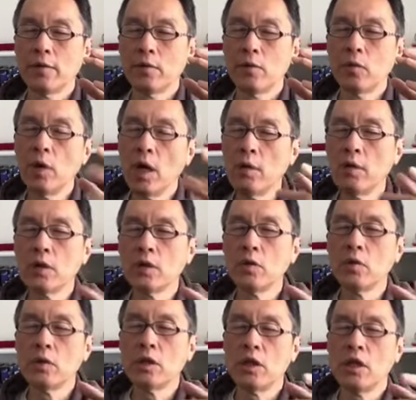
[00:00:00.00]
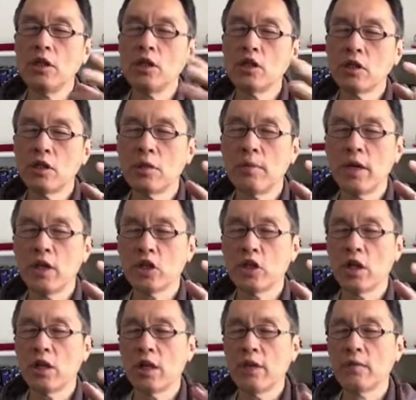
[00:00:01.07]
whoever do the internal martial
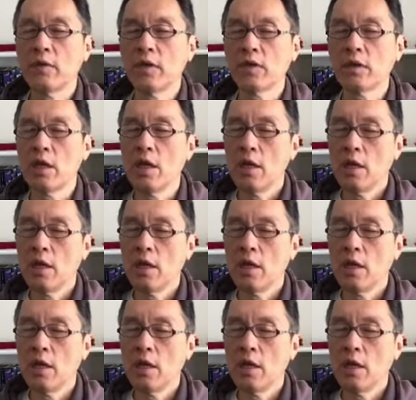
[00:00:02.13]
art have this